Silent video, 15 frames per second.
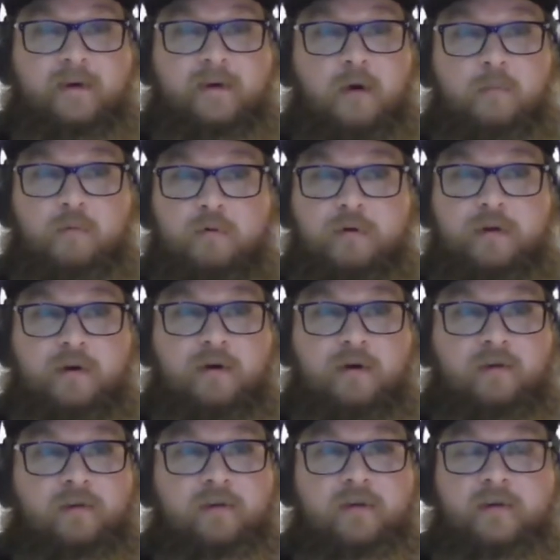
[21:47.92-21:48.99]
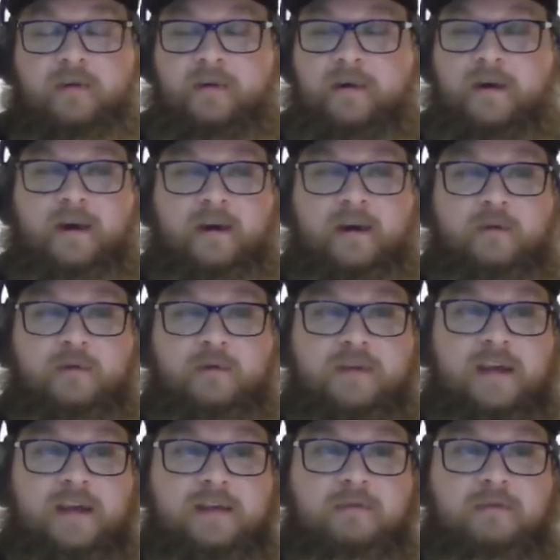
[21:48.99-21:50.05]
home brewing at all, those
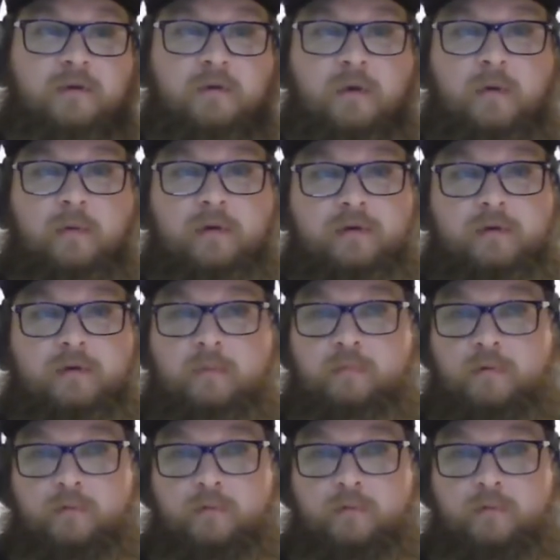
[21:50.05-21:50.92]
kits are a great way to do it.